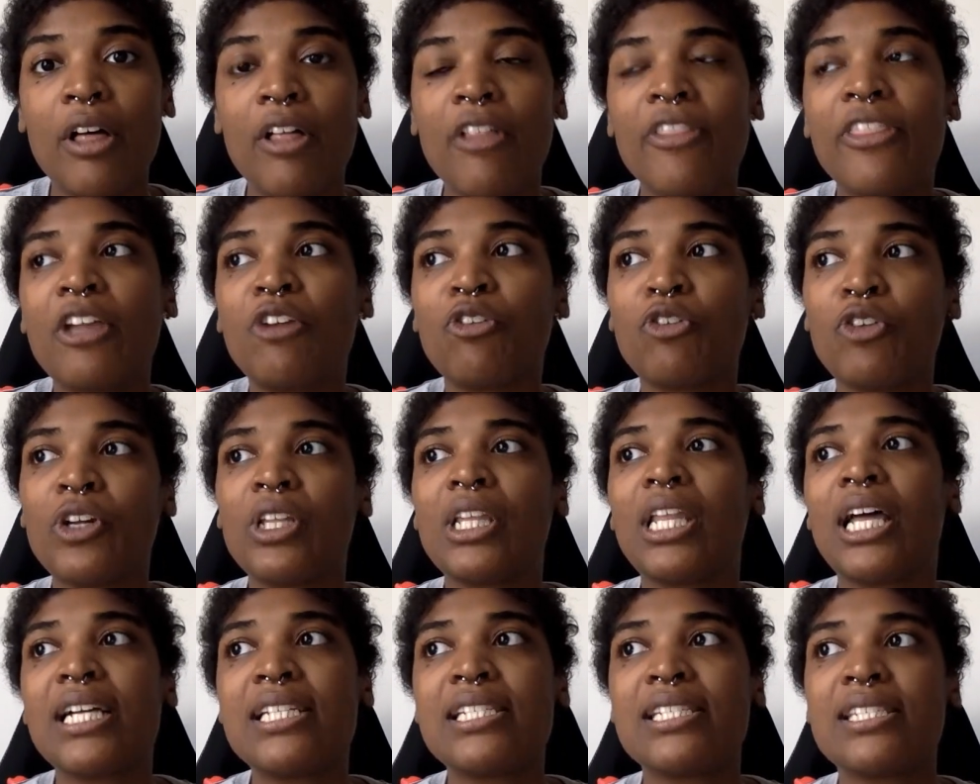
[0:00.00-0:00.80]
They
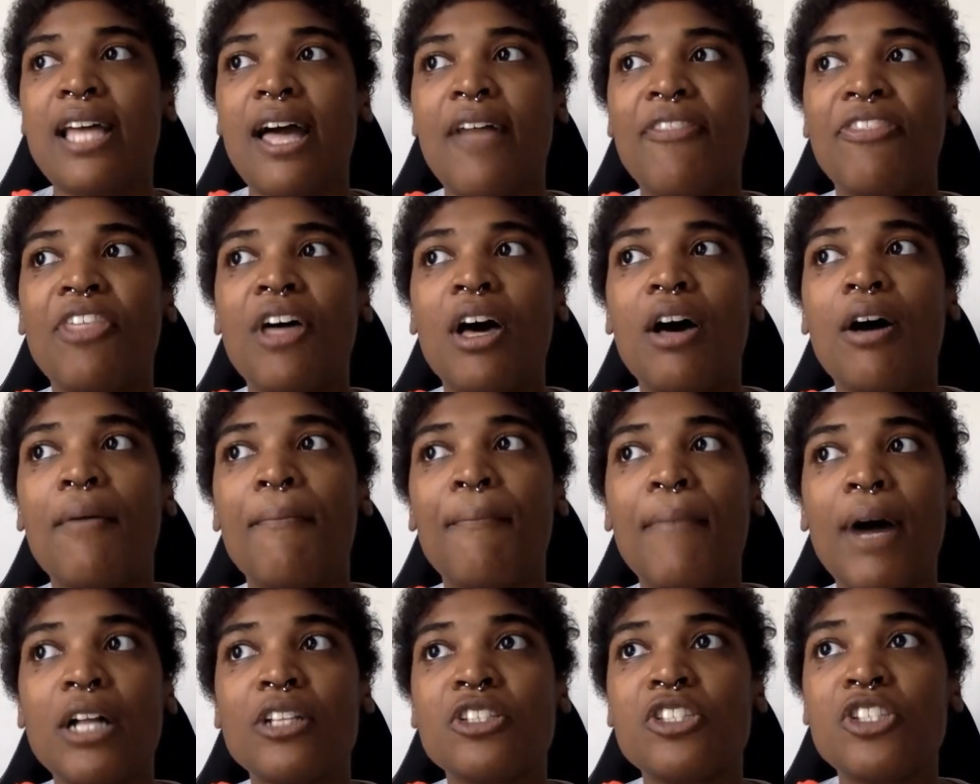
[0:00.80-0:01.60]
realize that the
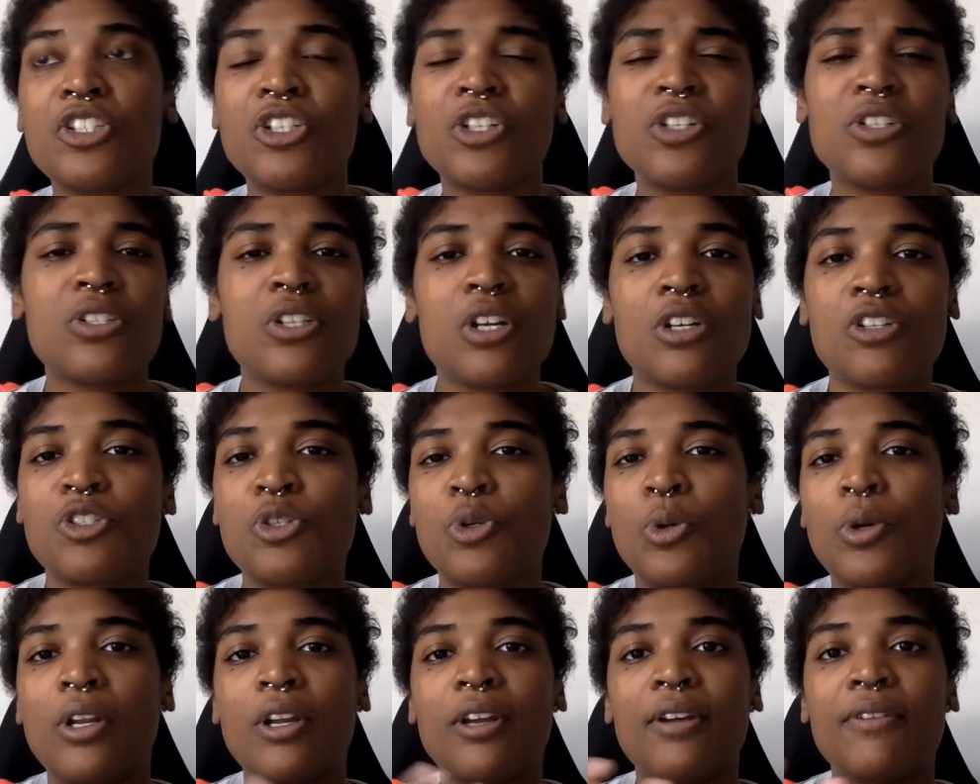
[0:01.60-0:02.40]
monsters are sort
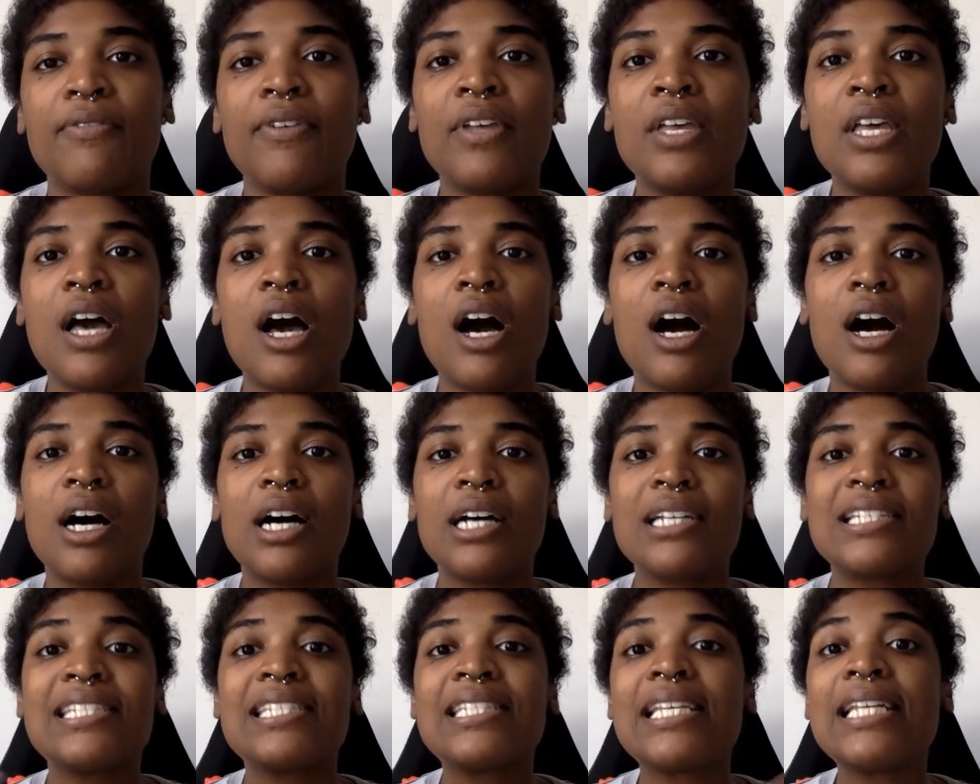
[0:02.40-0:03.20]
of
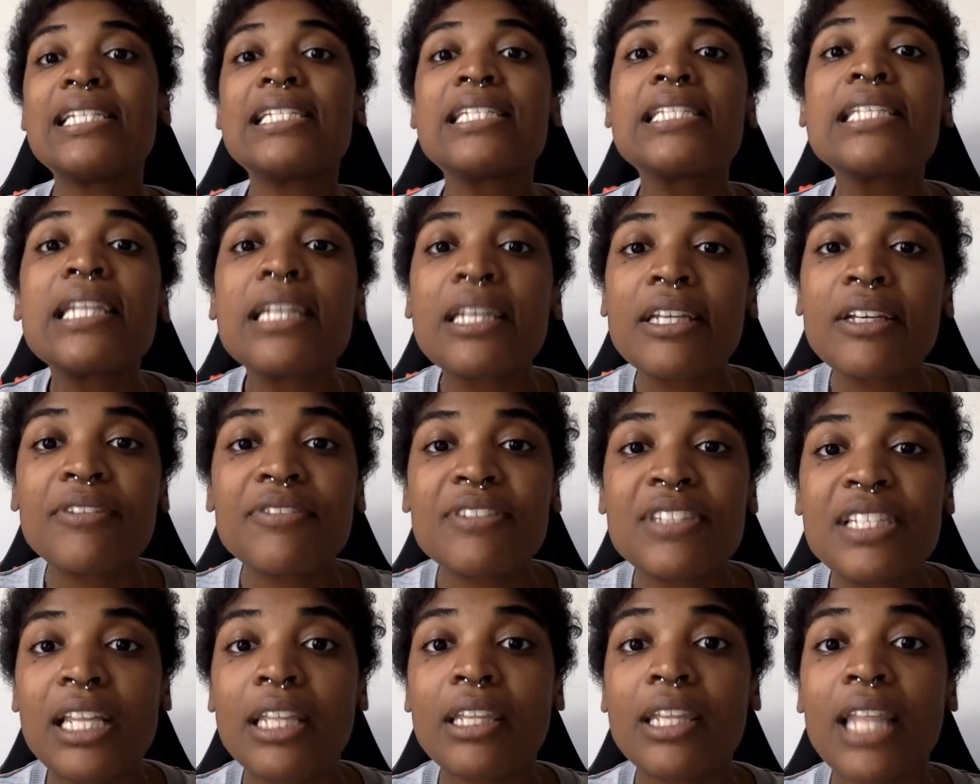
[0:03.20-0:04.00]
sensitive
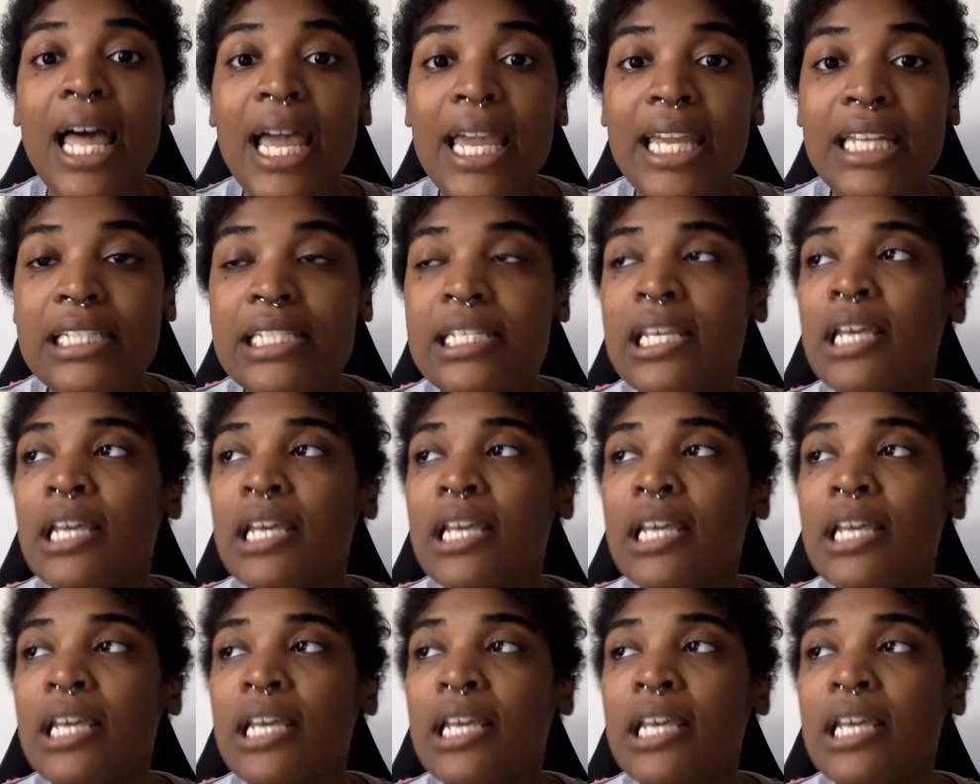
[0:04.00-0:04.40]
to light.